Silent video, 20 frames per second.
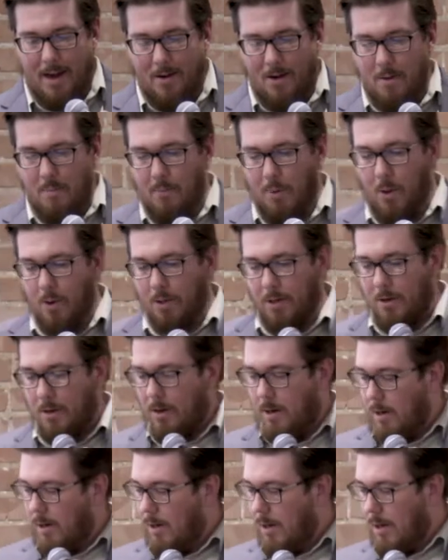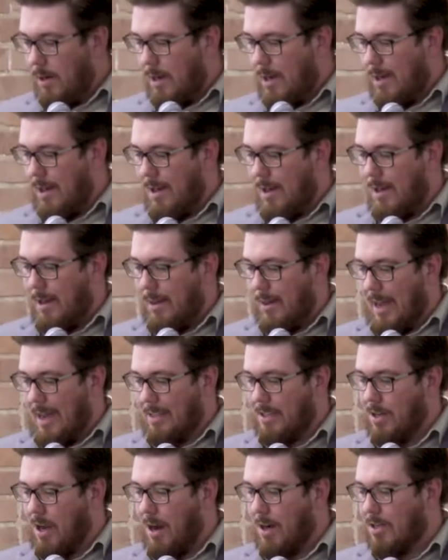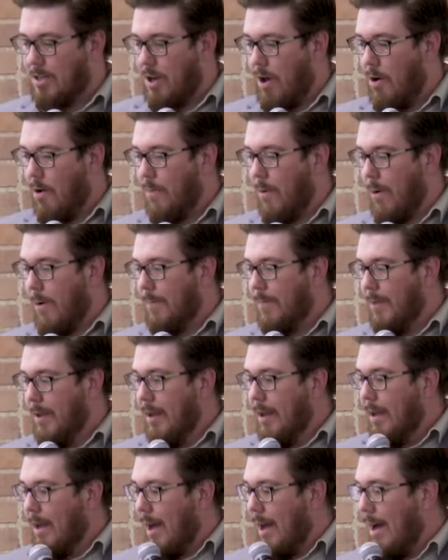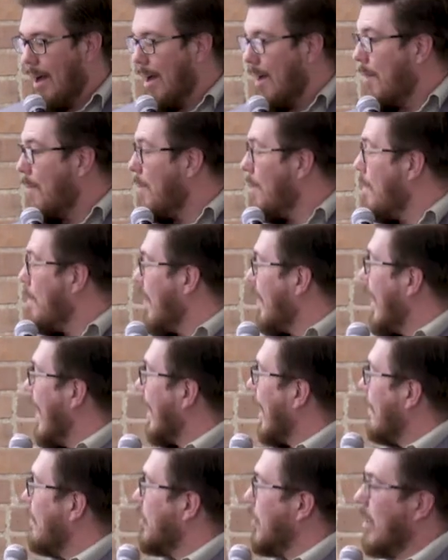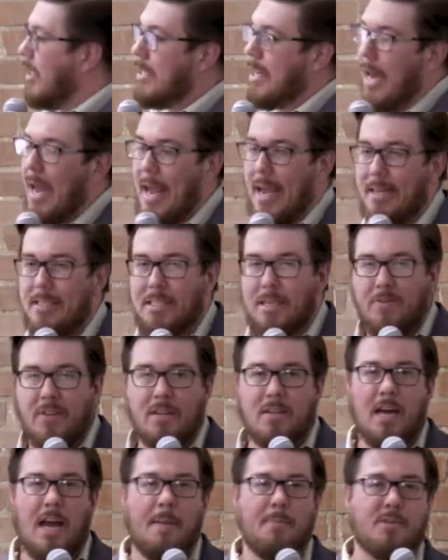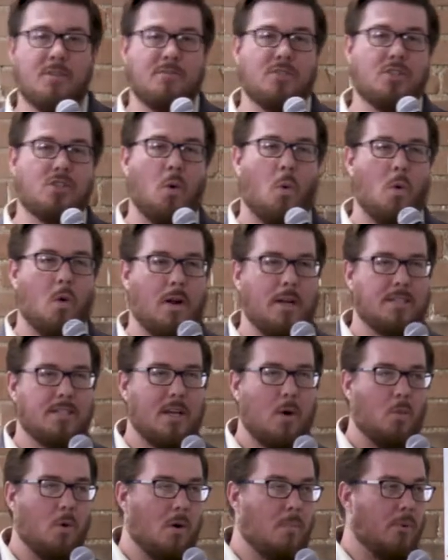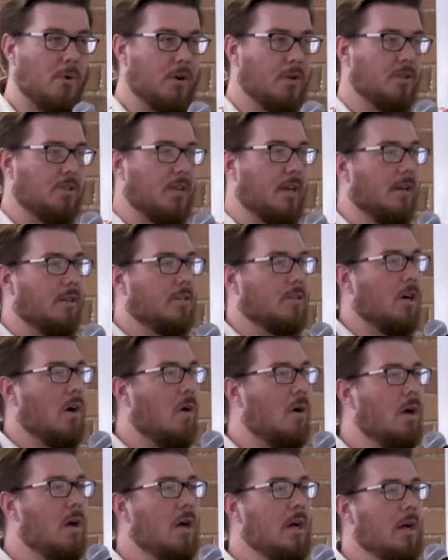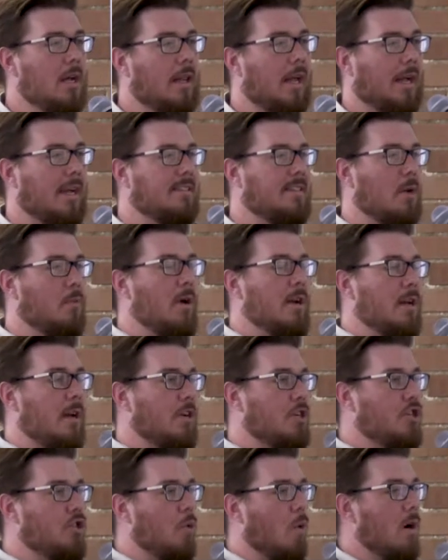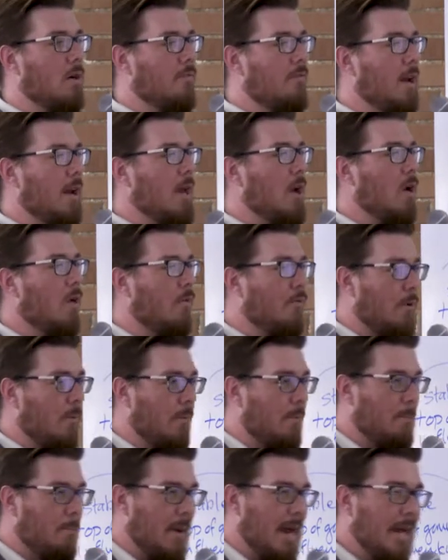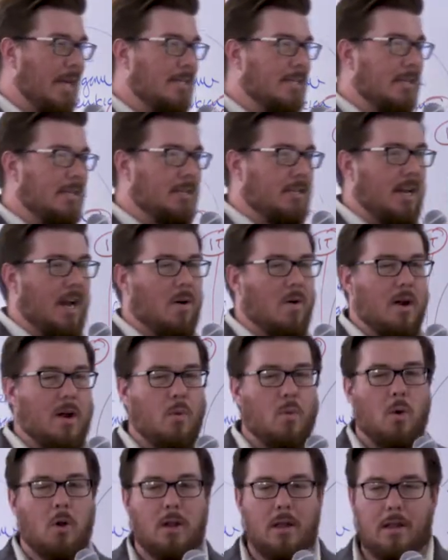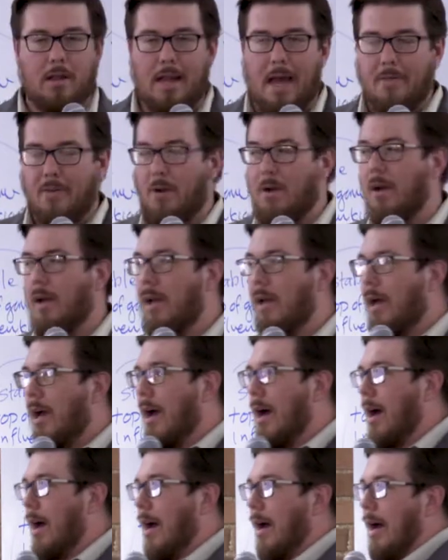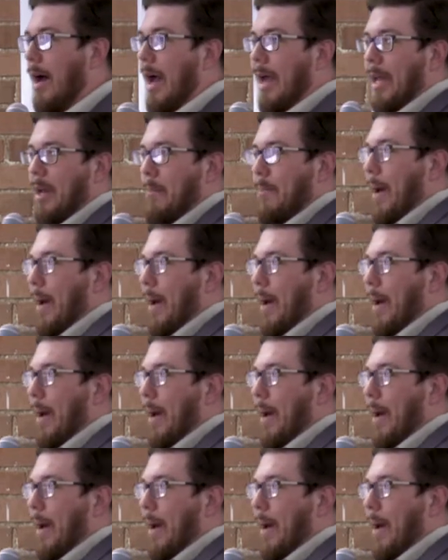here in Boulder uh, last October. Uh, but that gives you a taste of the types of stories that we're producing. So, like I said, we did a short video for meat, dairy, wool, and leather. Uh, I can